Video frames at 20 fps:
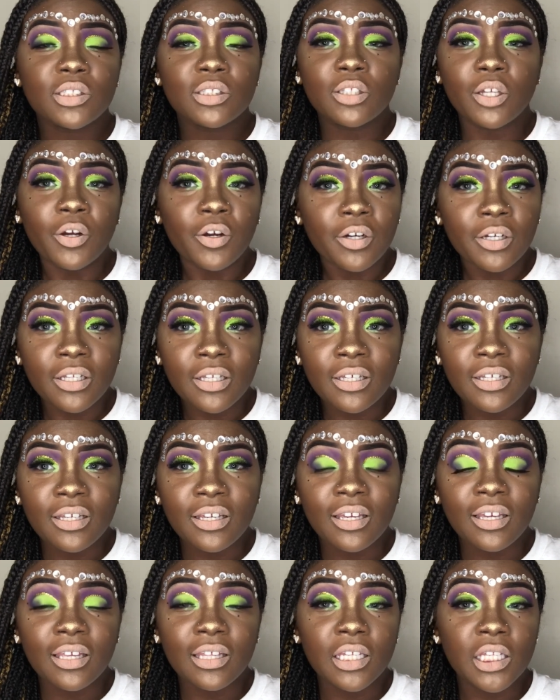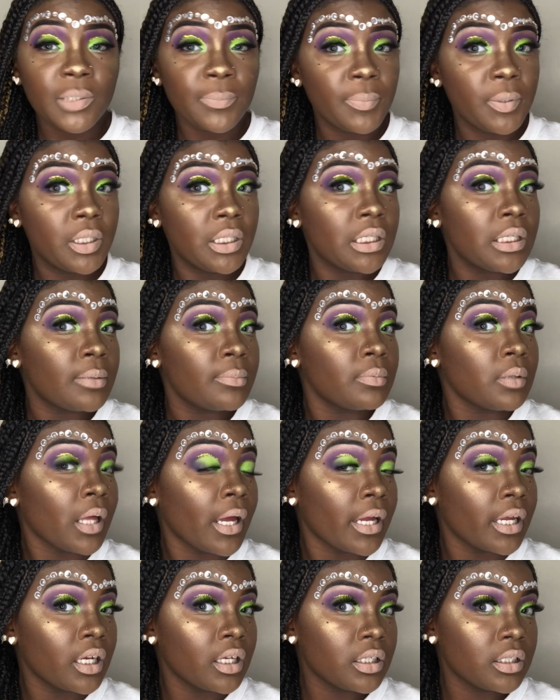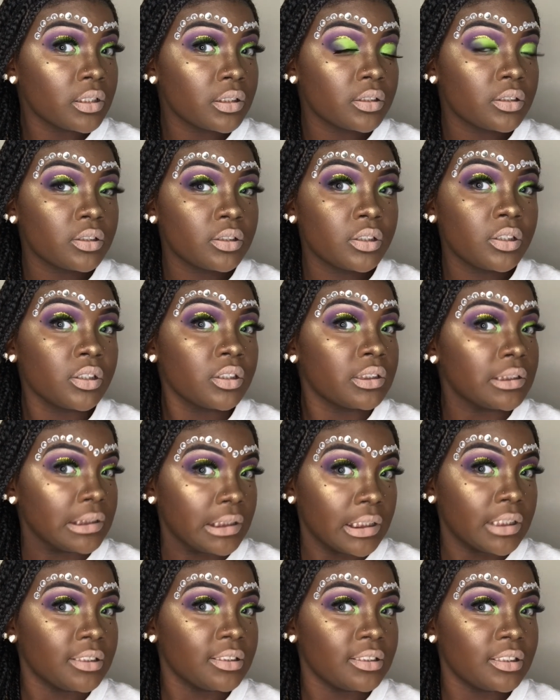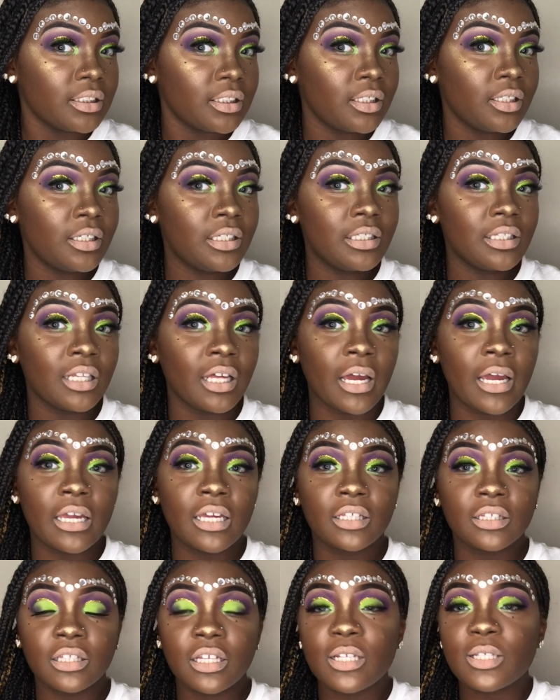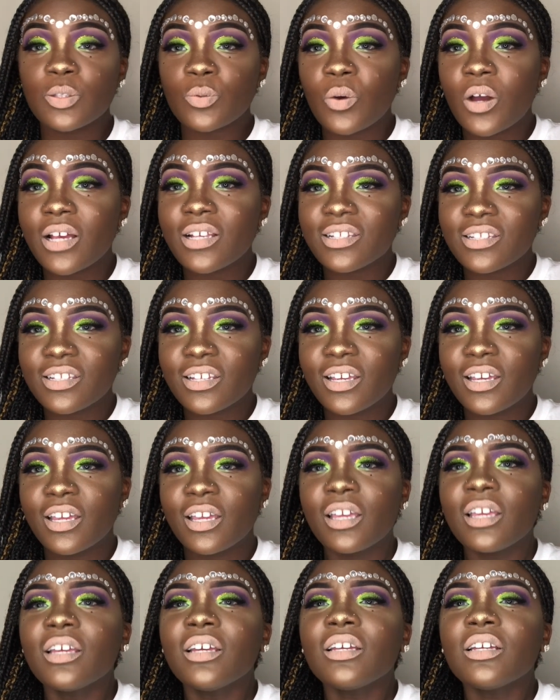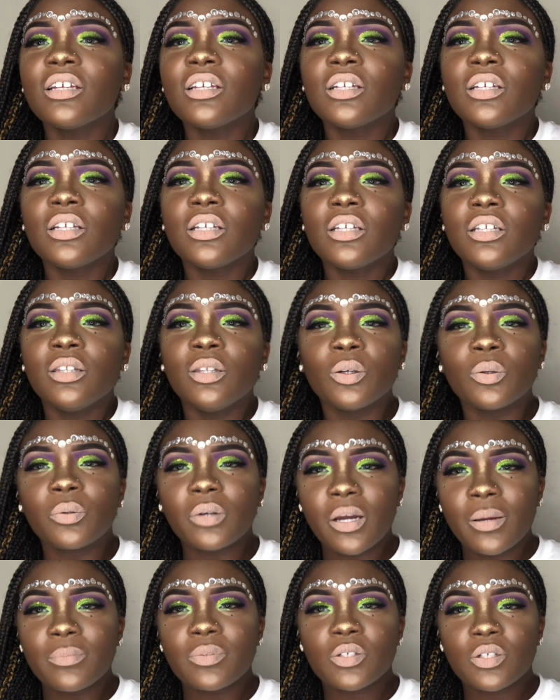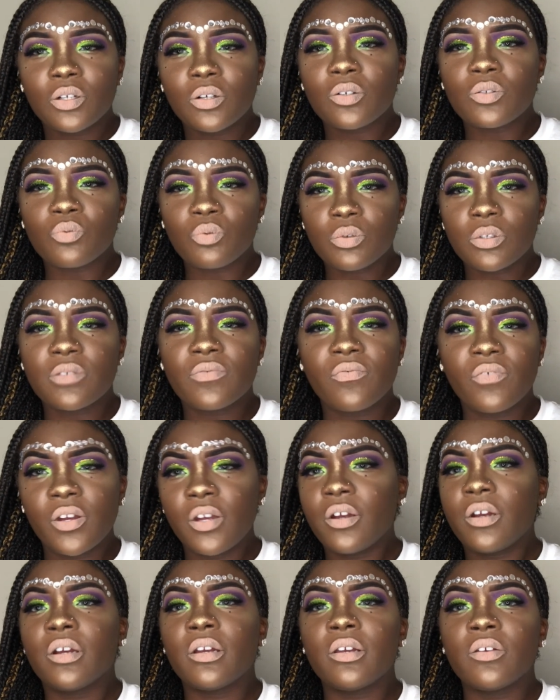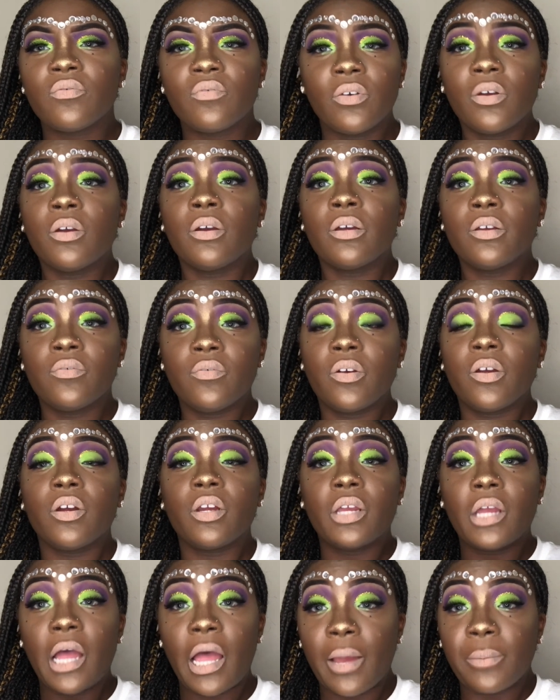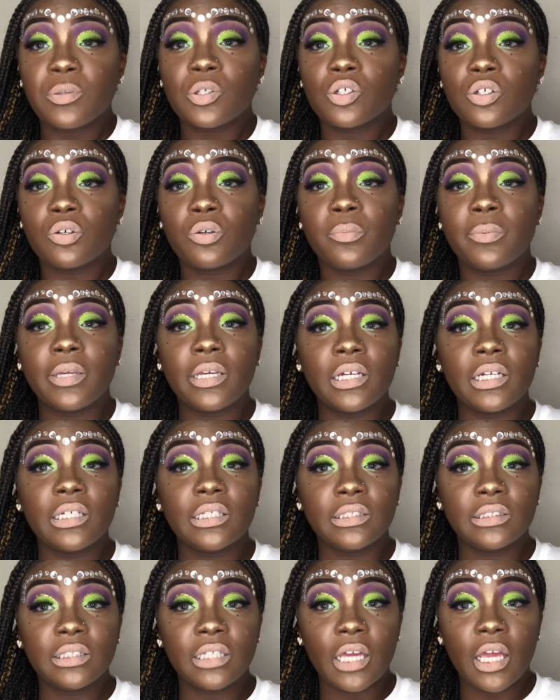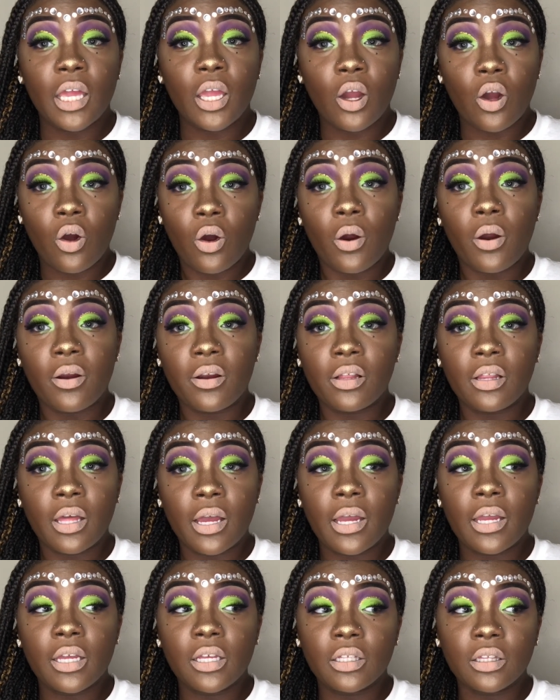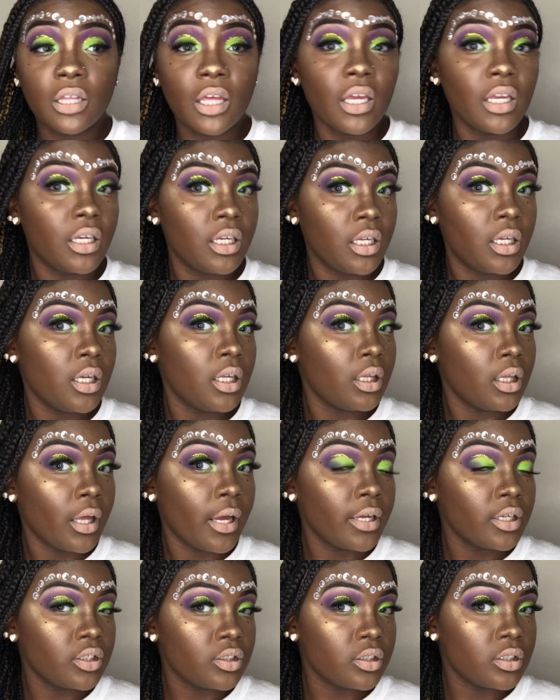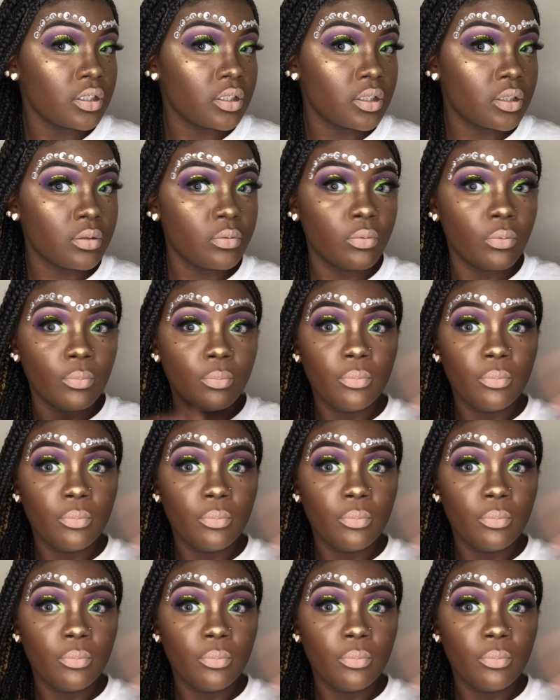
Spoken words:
30 and it put it like to 60. Like, that's why I said the rhinestones was very, very, very optional, because they are like, they did like just,